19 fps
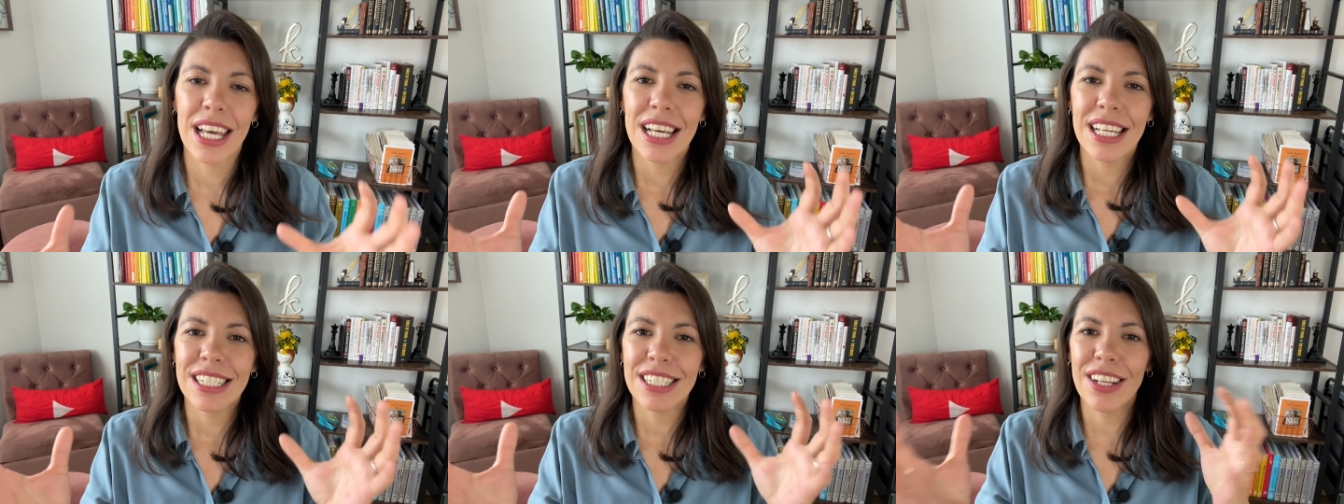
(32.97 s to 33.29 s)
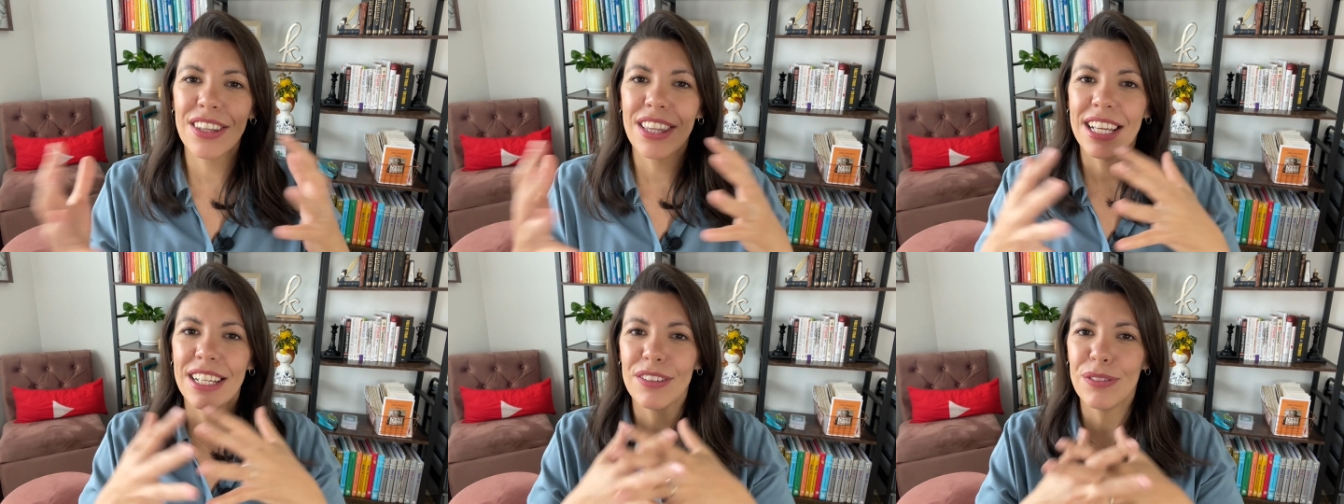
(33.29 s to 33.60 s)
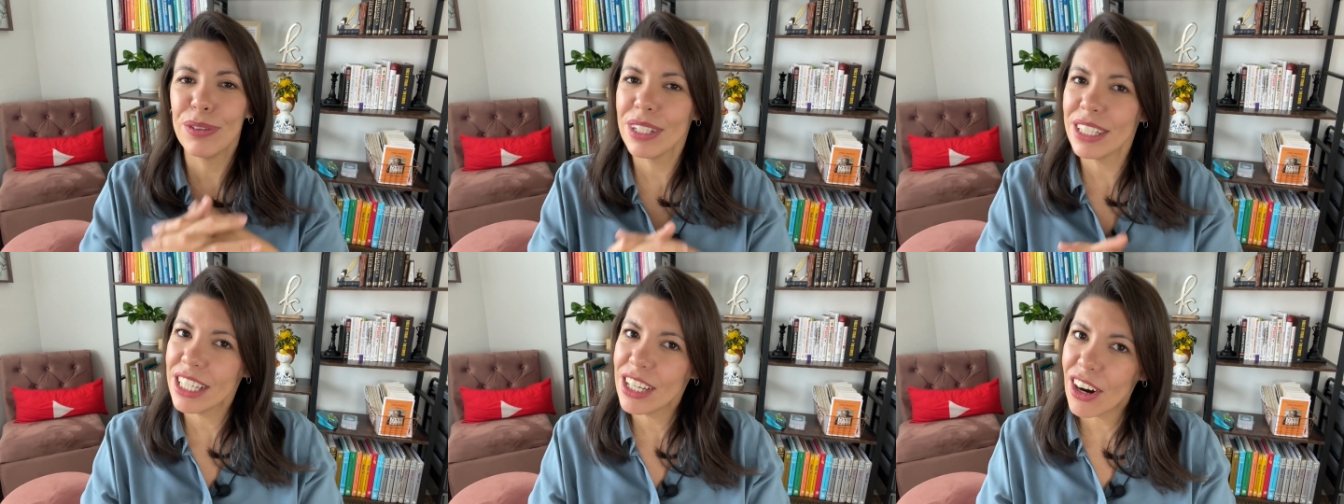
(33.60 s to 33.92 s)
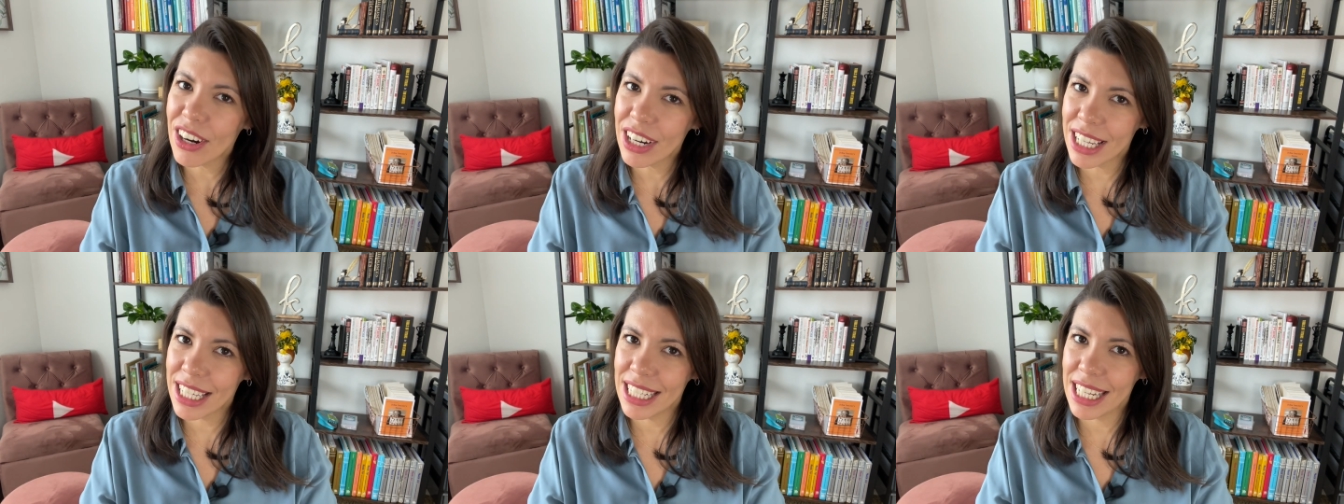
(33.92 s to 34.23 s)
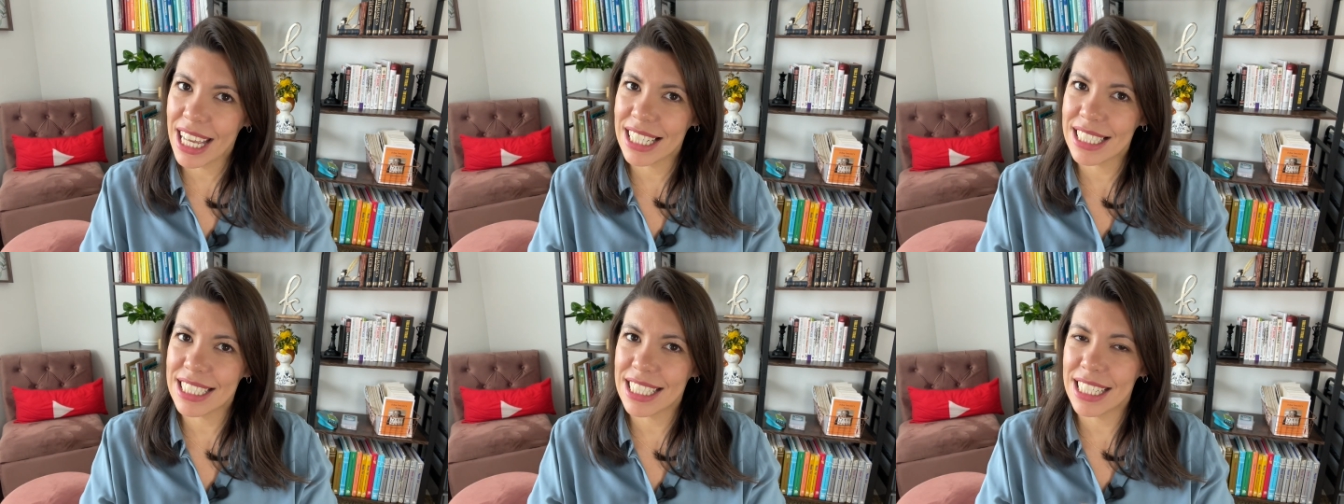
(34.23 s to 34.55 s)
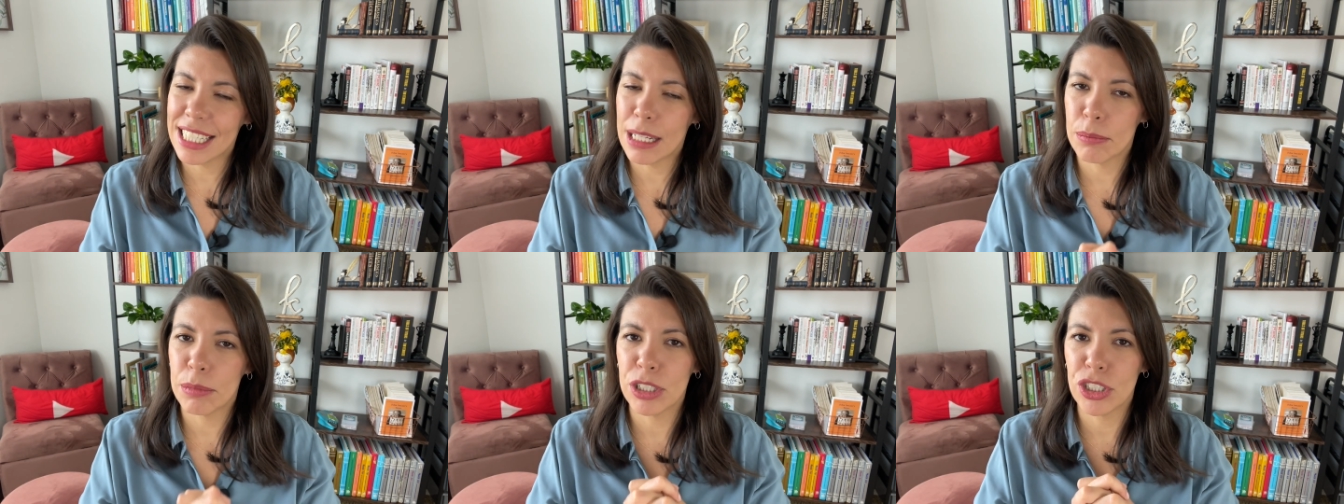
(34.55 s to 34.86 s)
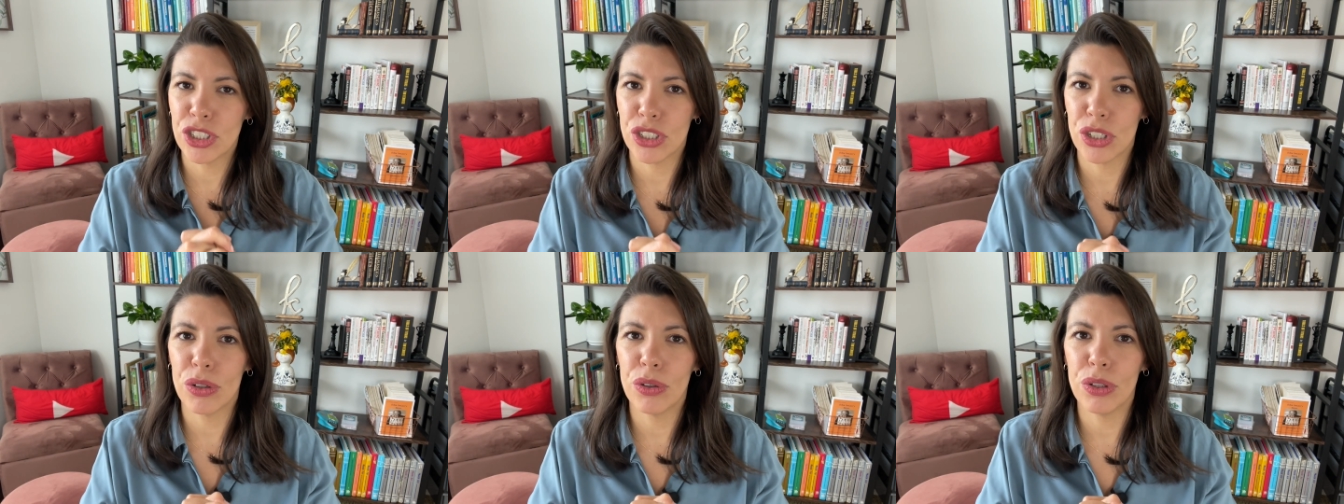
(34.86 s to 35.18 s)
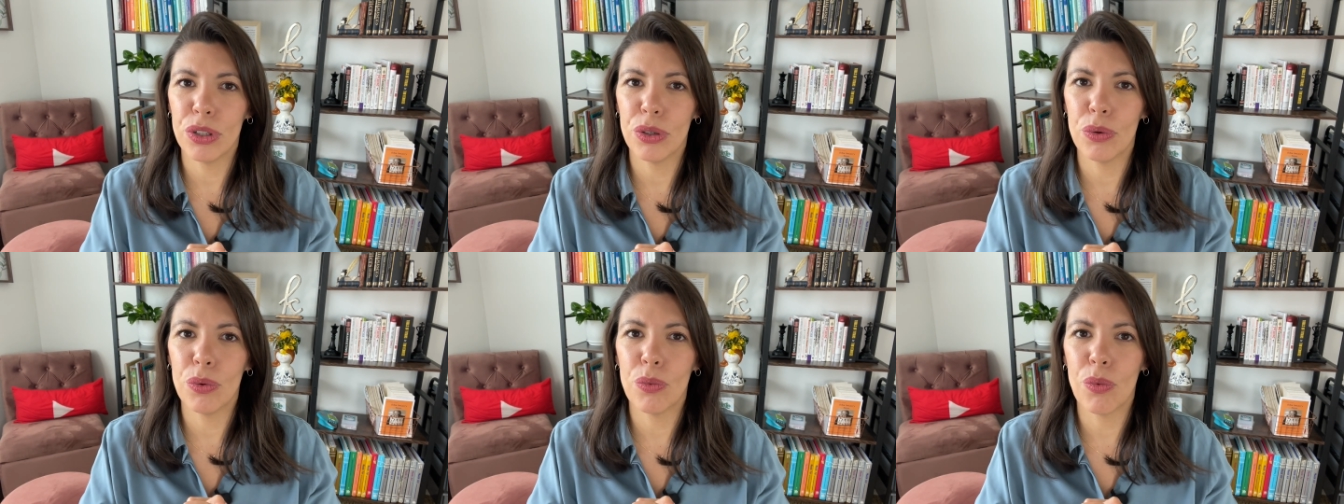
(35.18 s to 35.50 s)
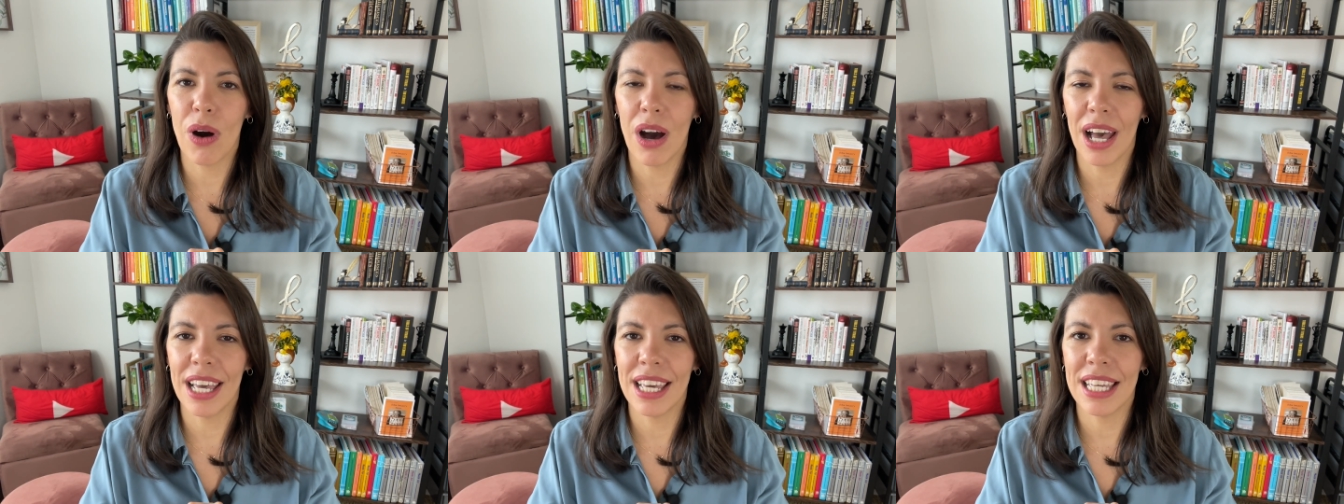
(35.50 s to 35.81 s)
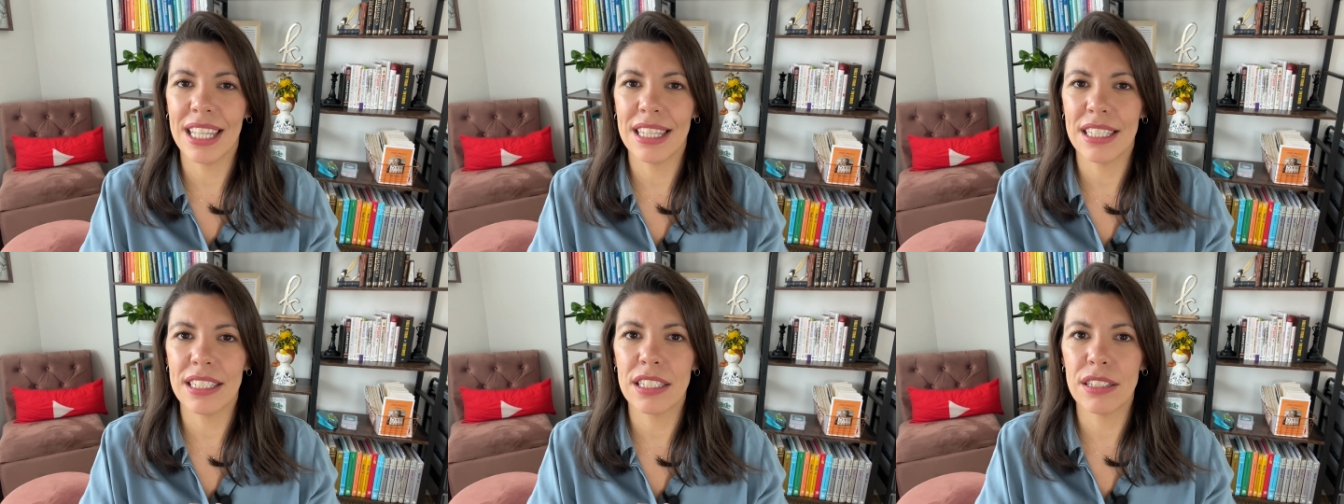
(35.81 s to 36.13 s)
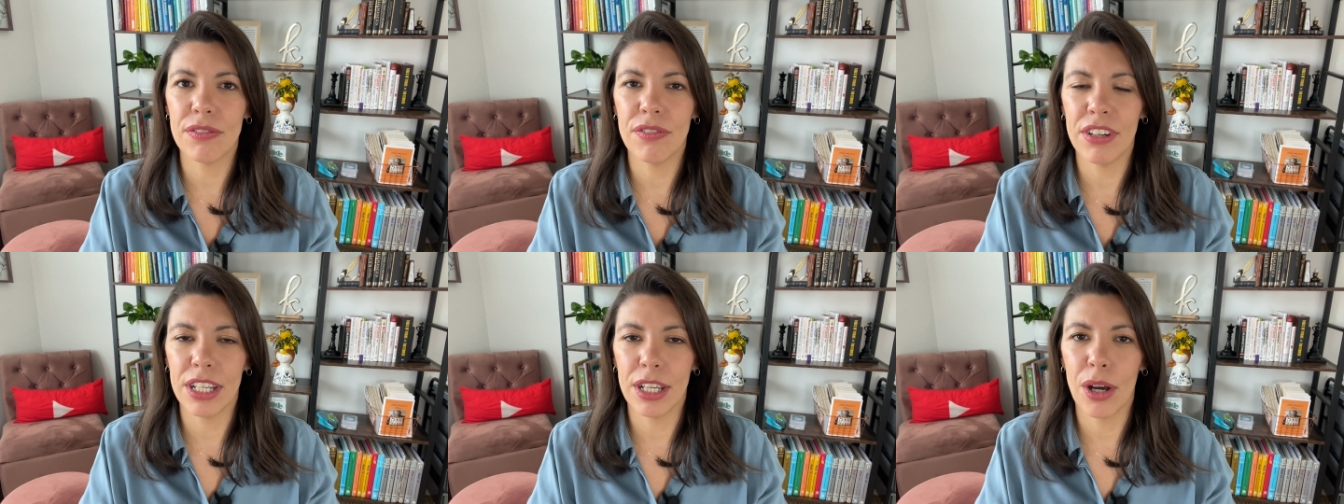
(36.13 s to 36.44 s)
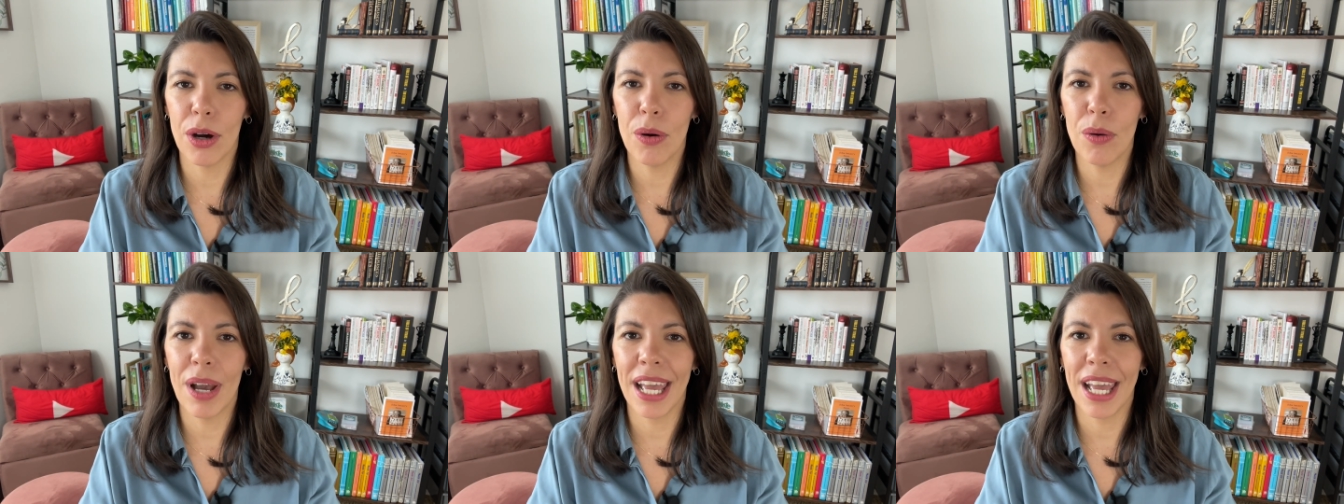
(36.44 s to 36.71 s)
So they really are connected, and I'm gonna show you why in this video